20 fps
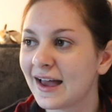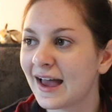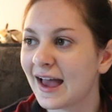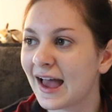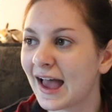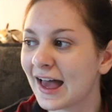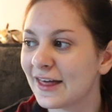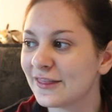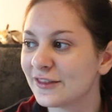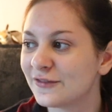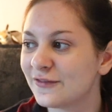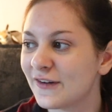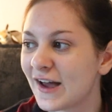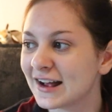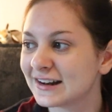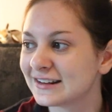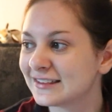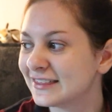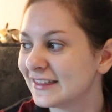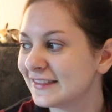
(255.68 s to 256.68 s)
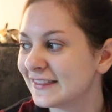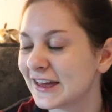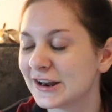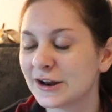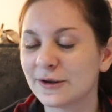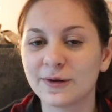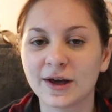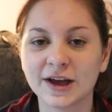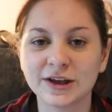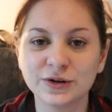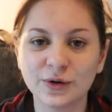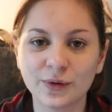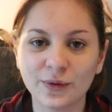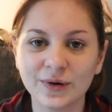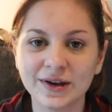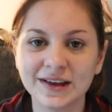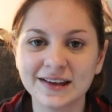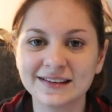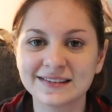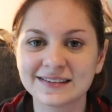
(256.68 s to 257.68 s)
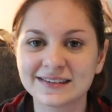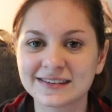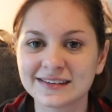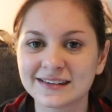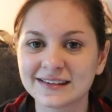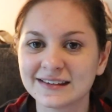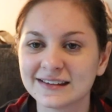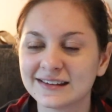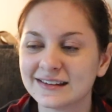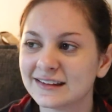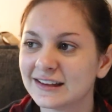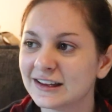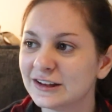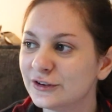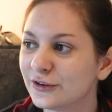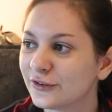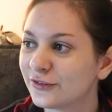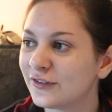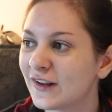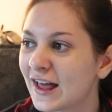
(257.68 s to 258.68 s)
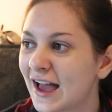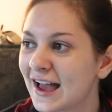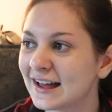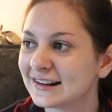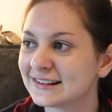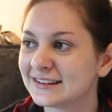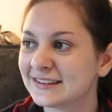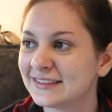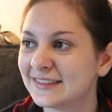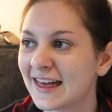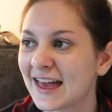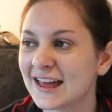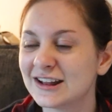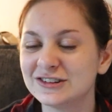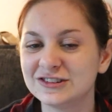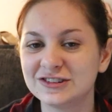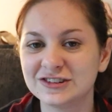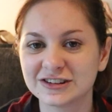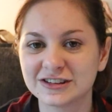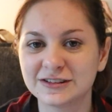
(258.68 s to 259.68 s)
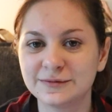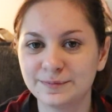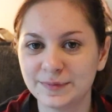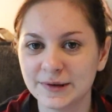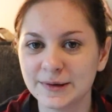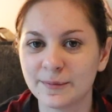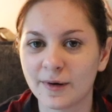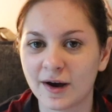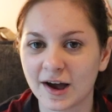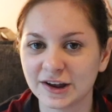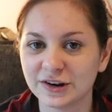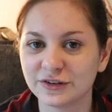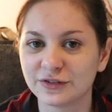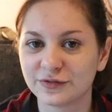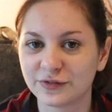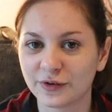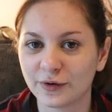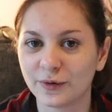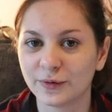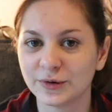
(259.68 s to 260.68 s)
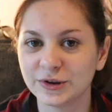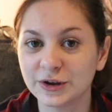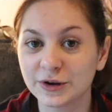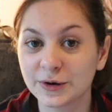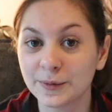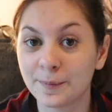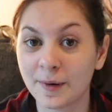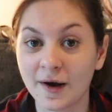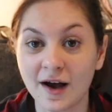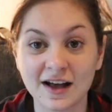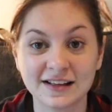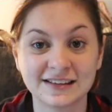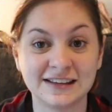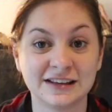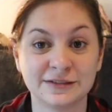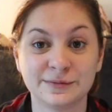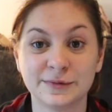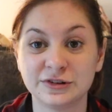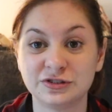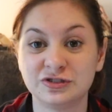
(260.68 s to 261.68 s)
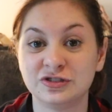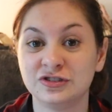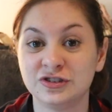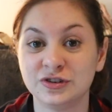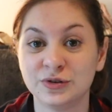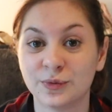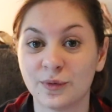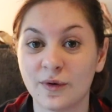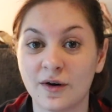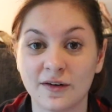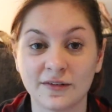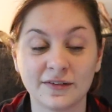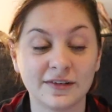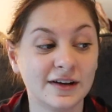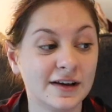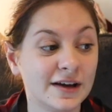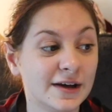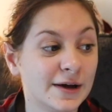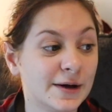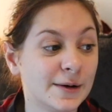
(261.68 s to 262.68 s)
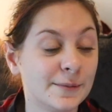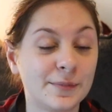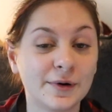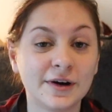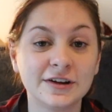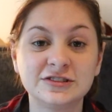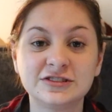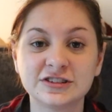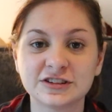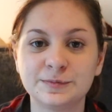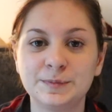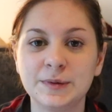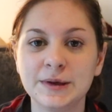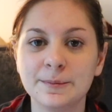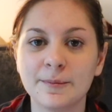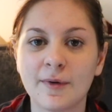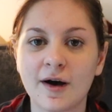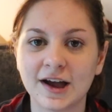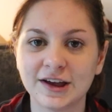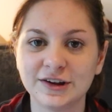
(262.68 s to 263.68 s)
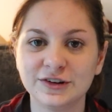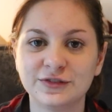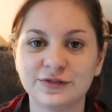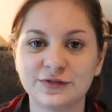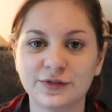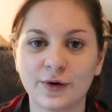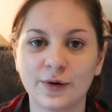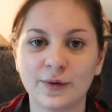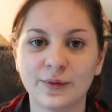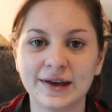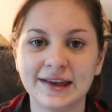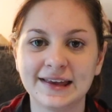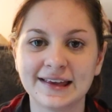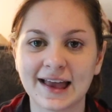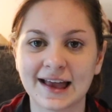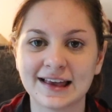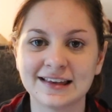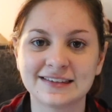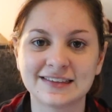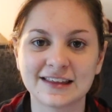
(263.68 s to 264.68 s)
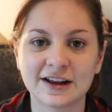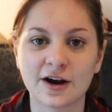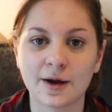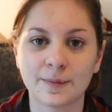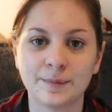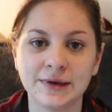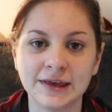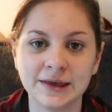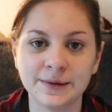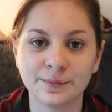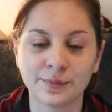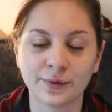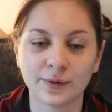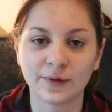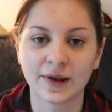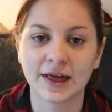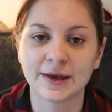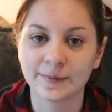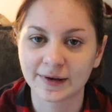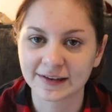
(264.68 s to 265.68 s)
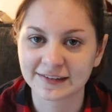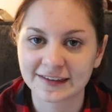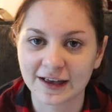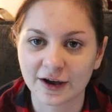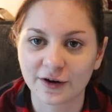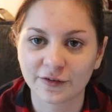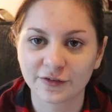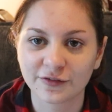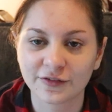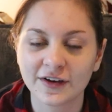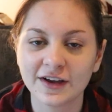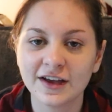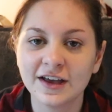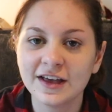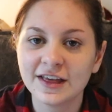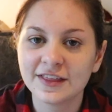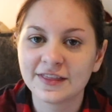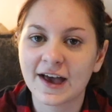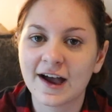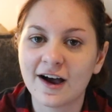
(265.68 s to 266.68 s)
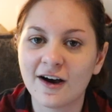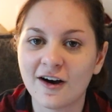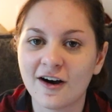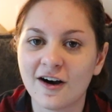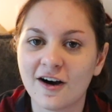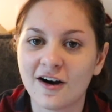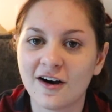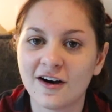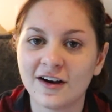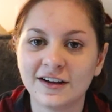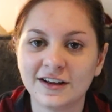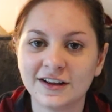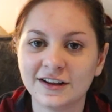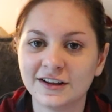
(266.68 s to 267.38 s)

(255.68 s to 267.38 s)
and the fact that they don't like noise in your flat, then just be mindful. You can party as much as you want, but just be mindful in case there are people like myself that are